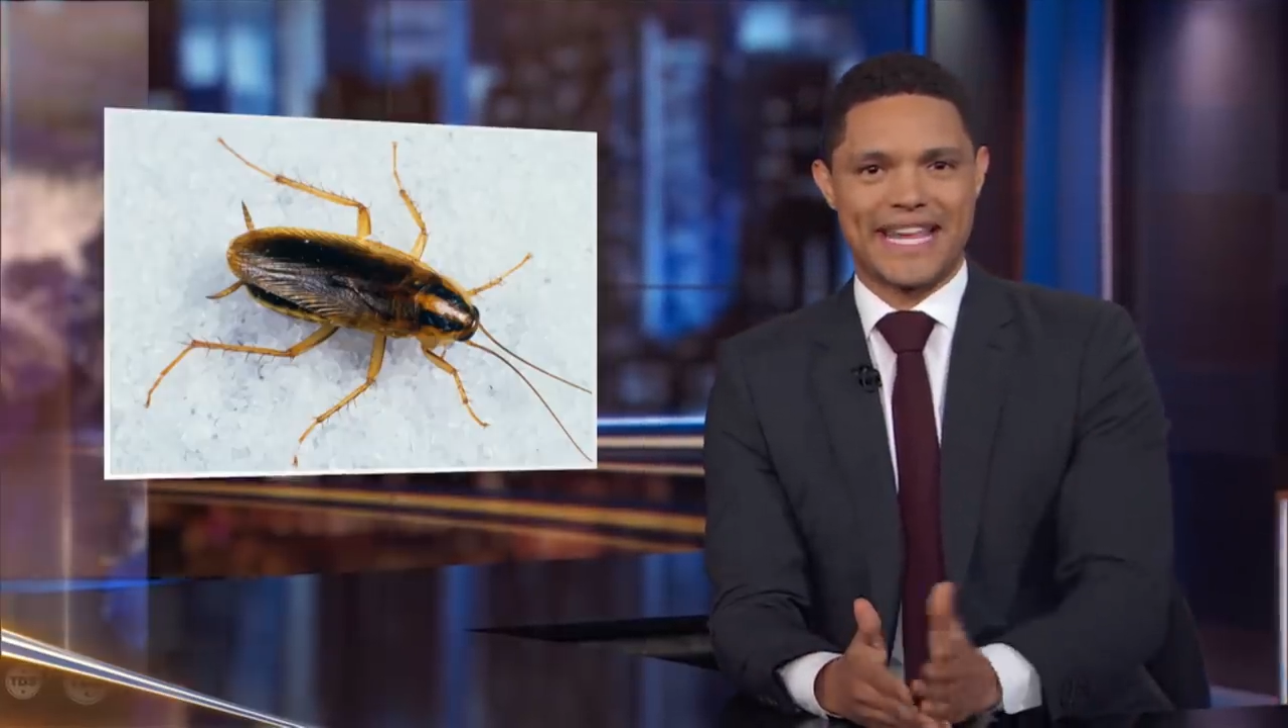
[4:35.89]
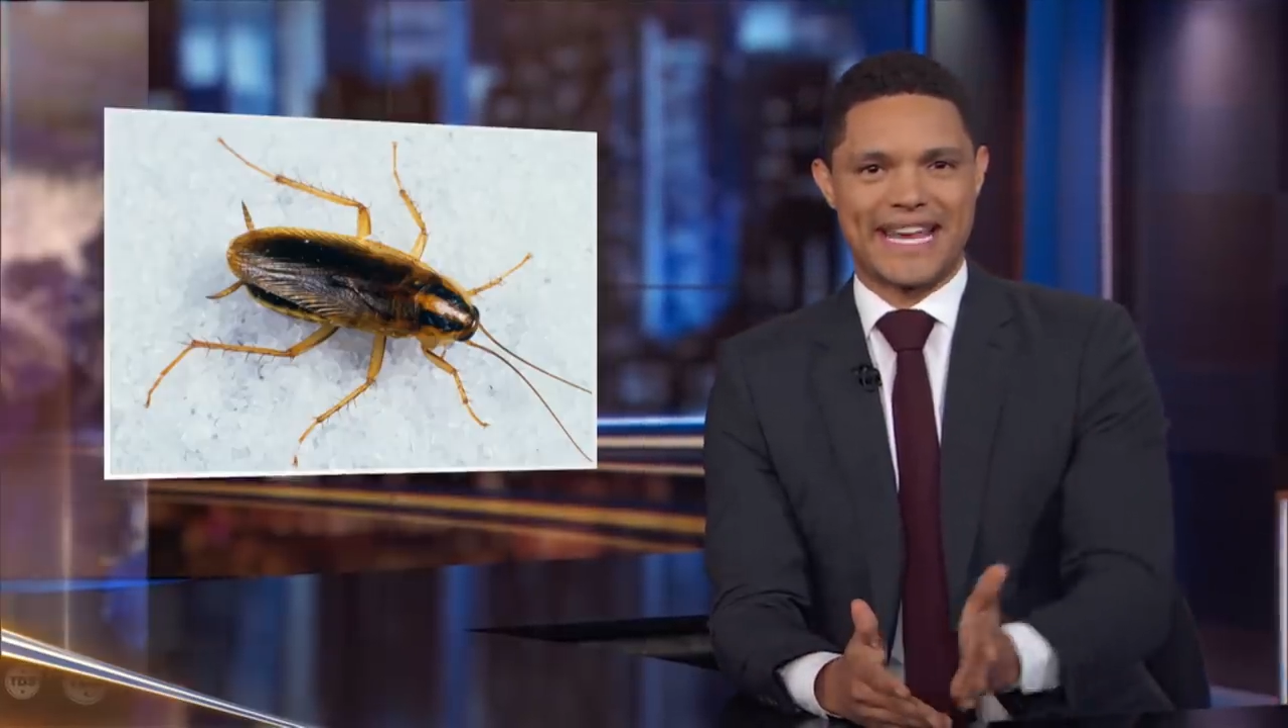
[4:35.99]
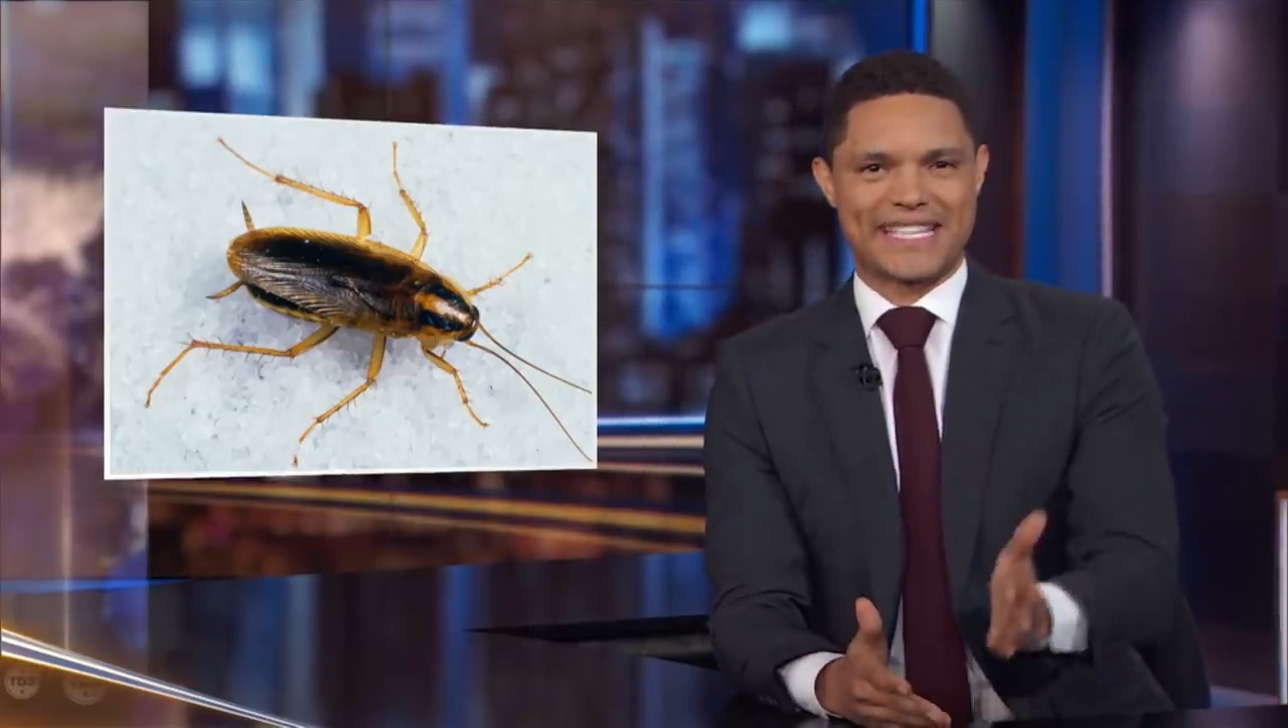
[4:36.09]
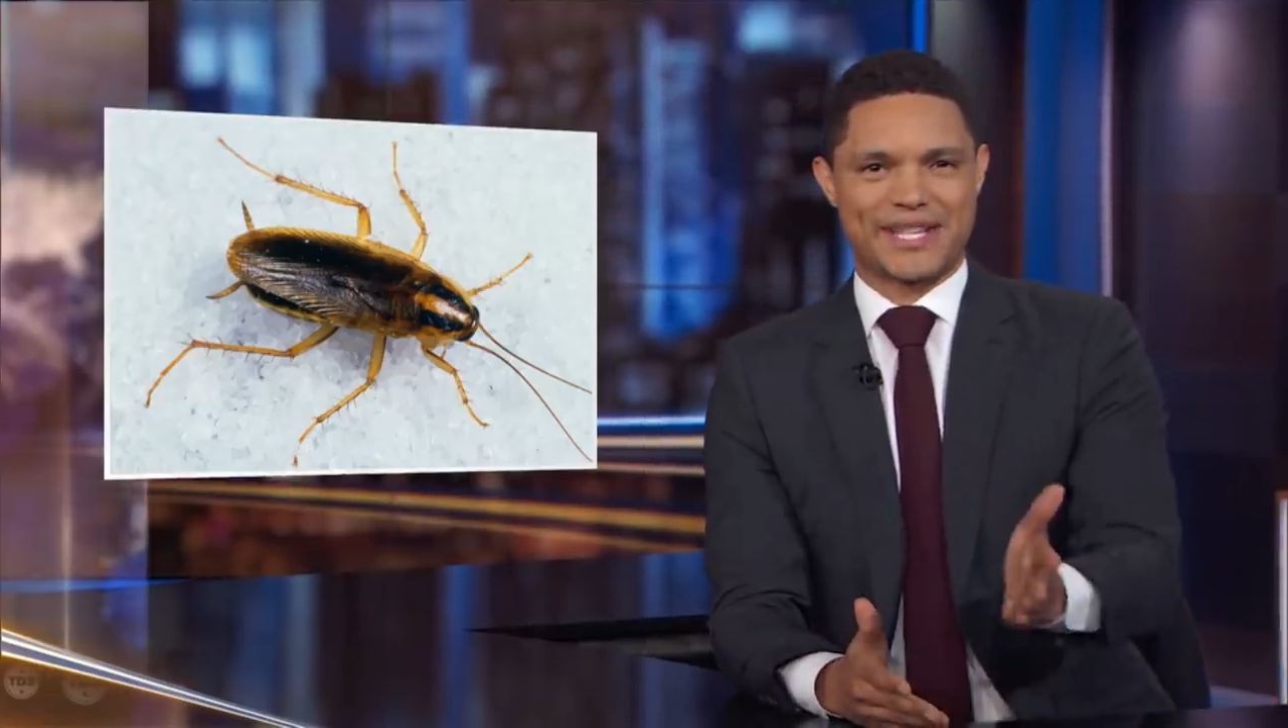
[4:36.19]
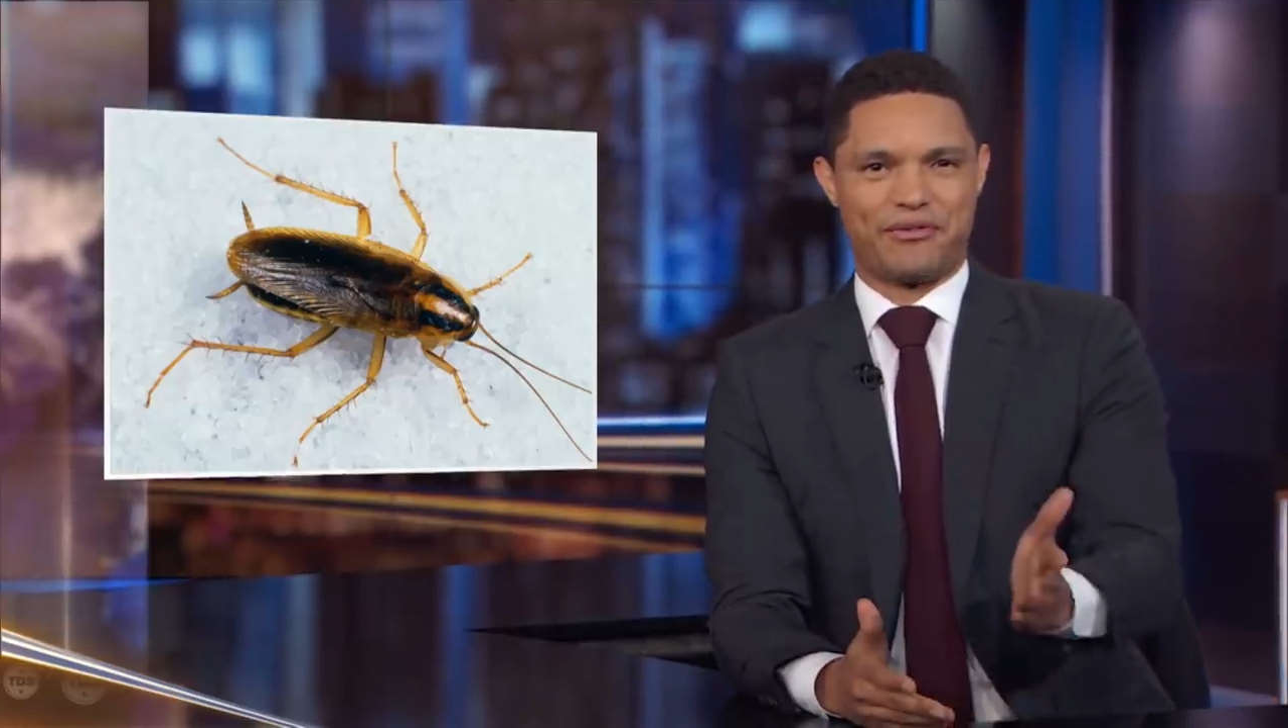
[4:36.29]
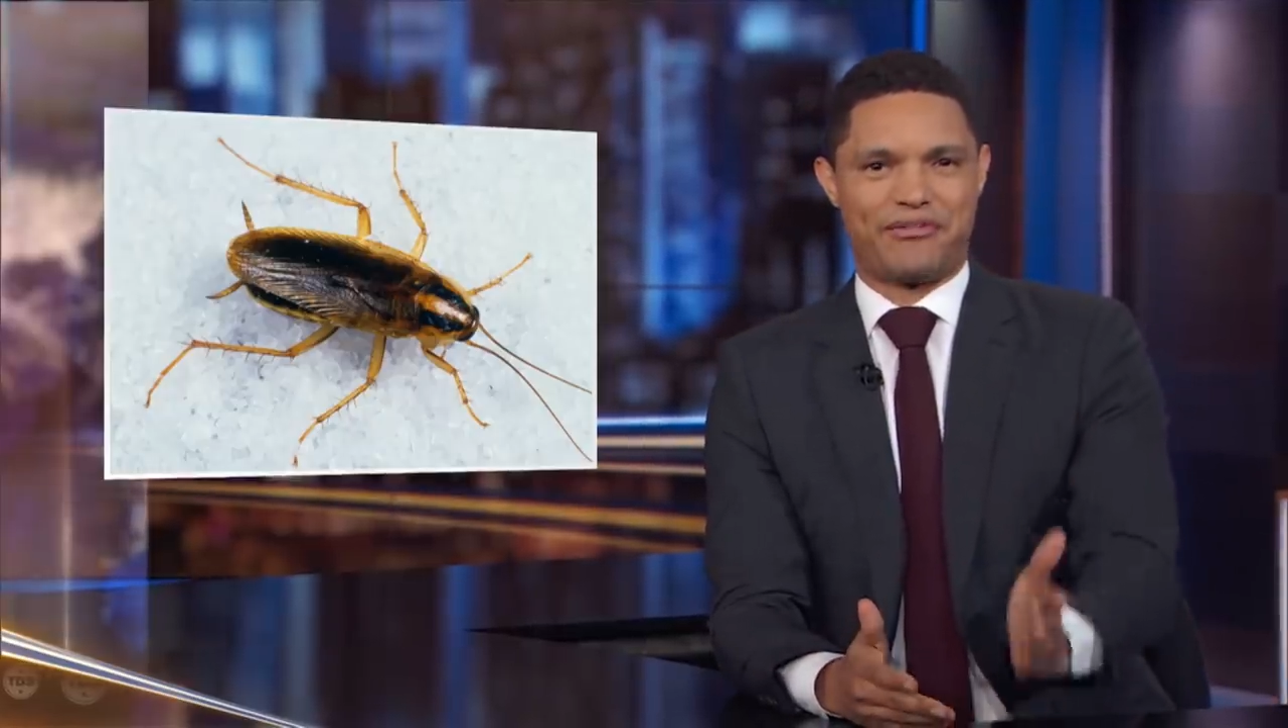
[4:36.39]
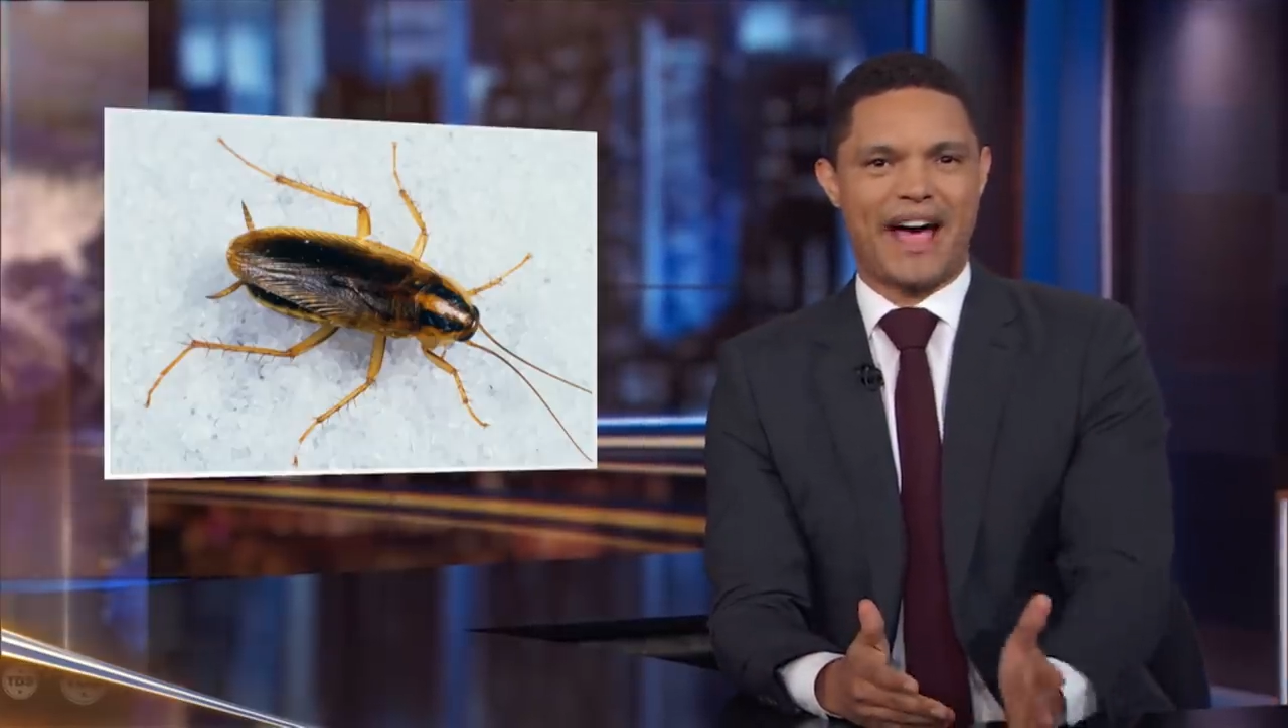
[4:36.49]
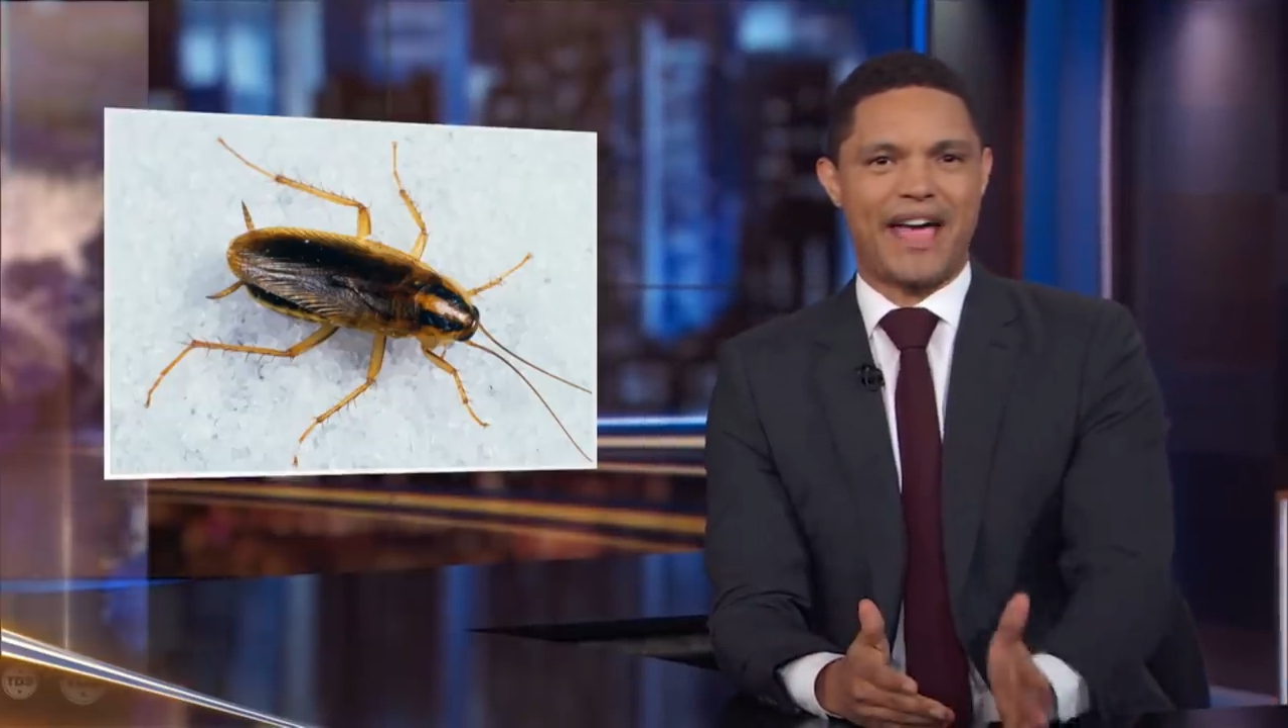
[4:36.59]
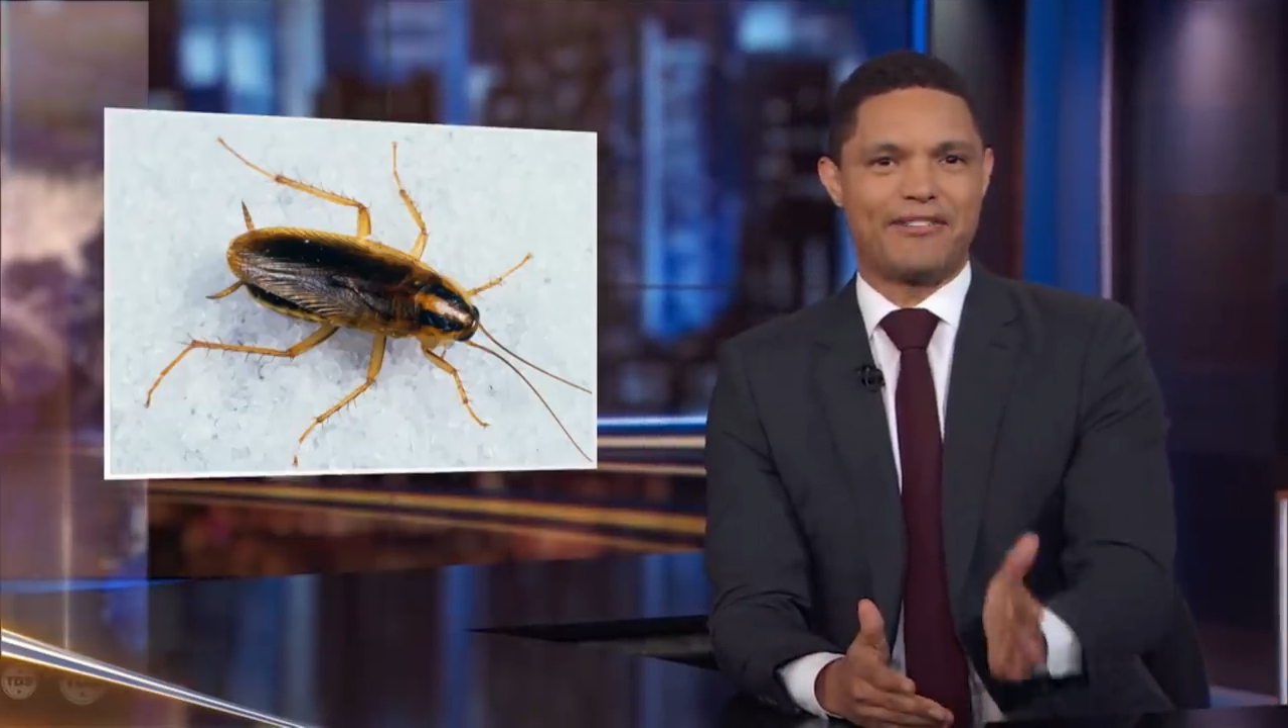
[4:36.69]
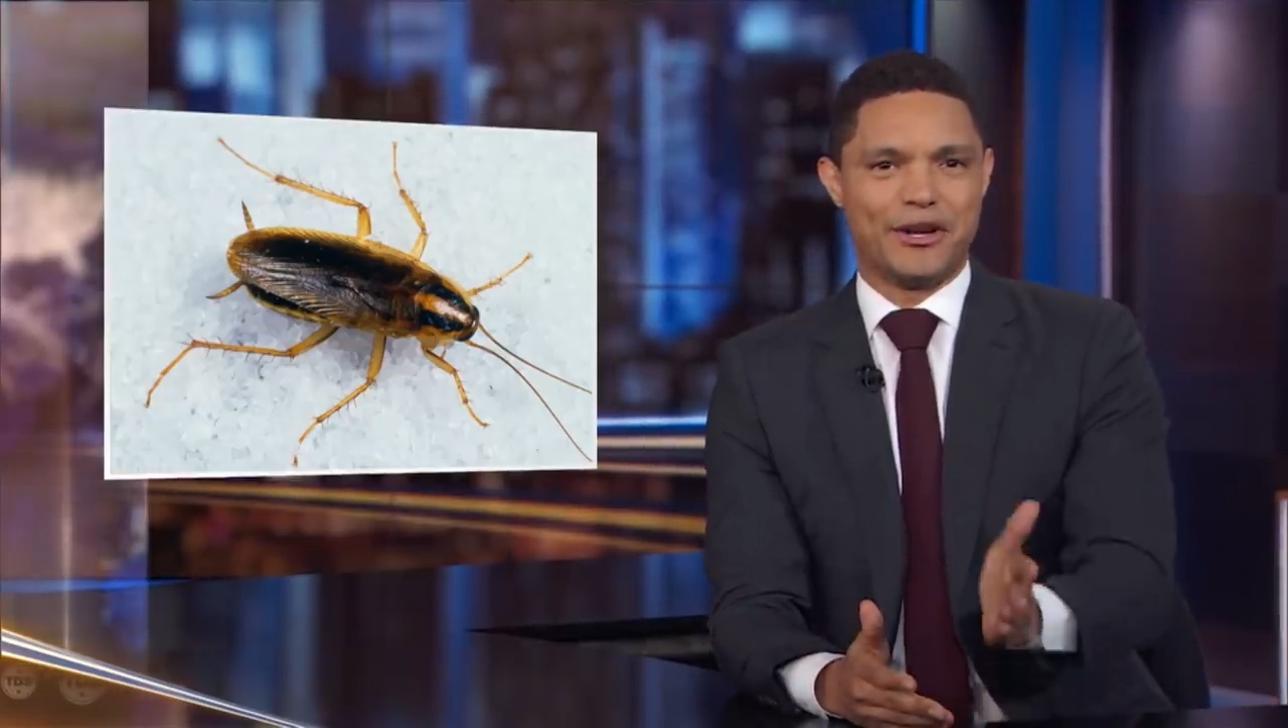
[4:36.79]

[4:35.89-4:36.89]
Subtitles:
They can survive